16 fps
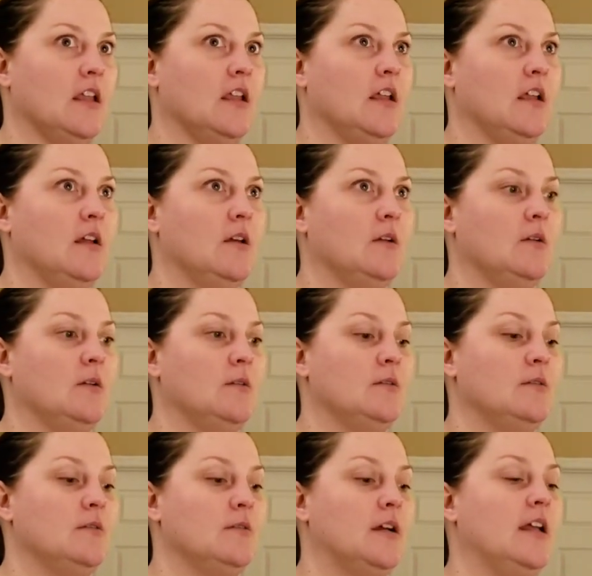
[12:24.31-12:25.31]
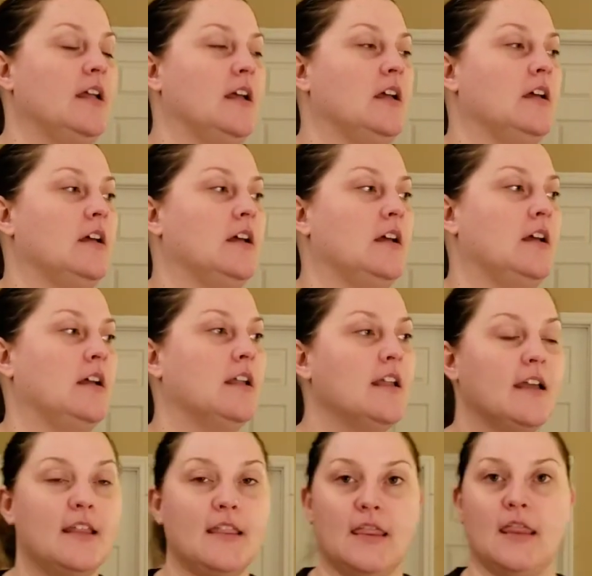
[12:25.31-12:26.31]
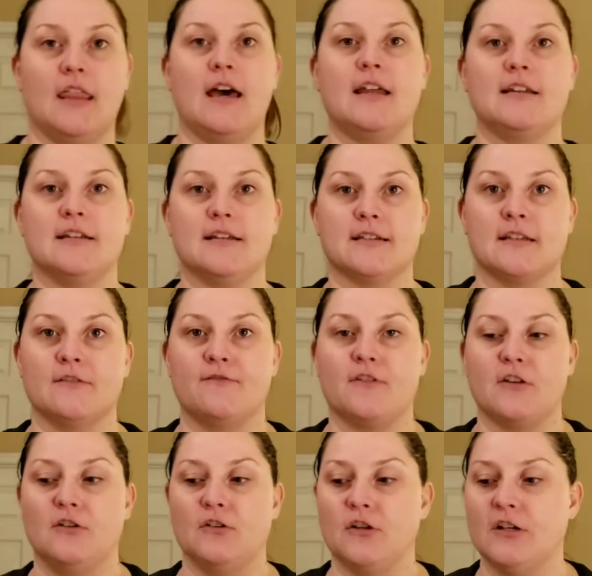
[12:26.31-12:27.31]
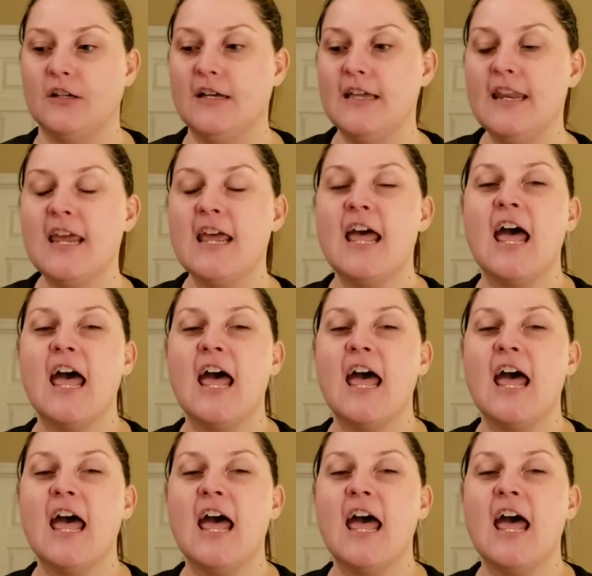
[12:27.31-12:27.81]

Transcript: oh, that doesn't feel good.